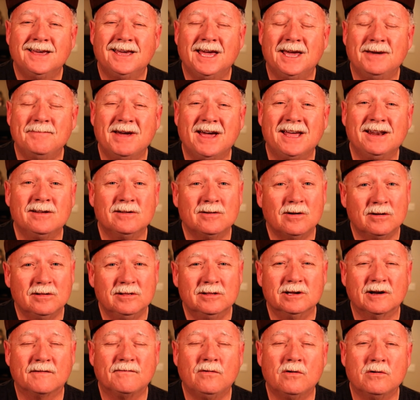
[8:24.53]
Amen.
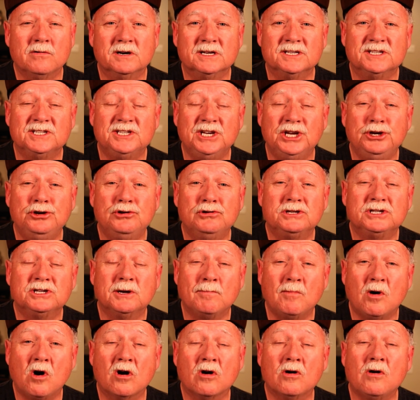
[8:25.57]
Look forward to seeing you
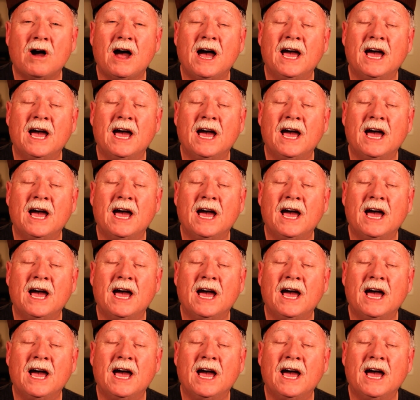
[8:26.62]
tomorrow.